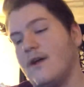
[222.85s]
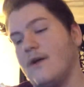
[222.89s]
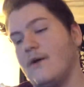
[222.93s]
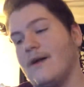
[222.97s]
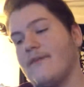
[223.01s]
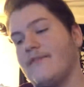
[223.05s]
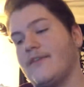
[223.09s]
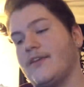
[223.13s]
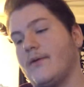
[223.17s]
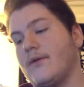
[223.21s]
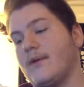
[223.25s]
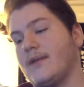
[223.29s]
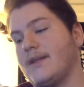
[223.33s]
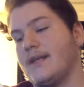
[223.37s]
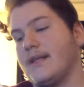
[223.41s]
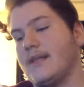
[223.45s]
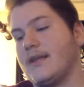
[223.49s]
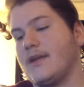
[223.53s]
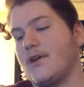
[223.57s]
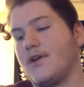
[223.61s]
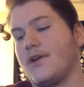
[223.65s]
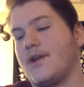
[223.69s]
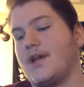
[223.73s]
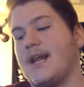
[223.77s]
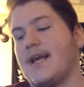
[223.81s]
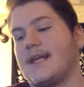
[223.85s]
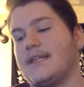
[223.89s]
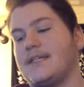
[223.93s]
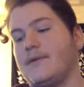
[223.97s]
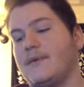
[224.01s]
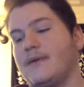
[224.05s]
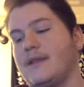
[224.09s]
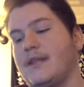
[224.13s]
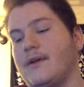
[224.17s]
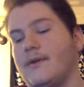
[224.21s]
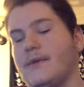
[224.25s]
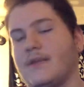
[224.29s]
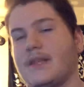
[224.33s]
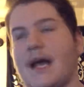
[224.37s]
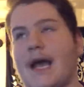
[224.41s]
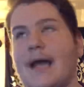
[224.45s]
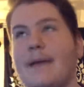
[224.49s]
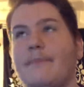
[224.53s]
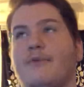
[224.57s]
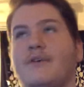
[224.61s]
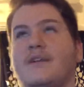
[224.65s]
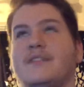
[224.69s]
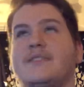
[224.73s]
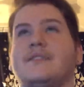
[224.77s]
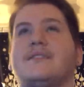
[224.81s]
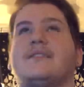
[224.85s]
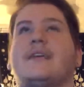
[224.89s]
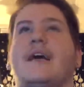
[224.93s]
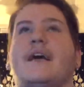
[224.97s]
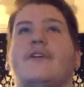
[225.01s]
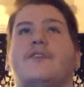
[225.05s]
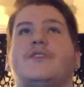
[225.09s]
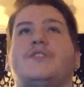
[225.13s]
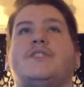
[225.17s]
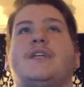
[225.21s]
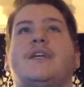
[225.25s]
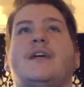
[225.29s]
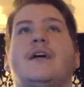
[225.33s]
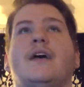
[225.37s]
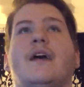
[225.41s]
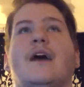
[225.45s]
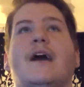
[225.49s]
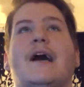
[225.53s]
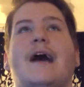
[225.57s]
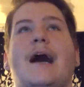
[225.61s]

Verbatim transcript: Whoever you were dealing or connecting with here with the High Priestess energy,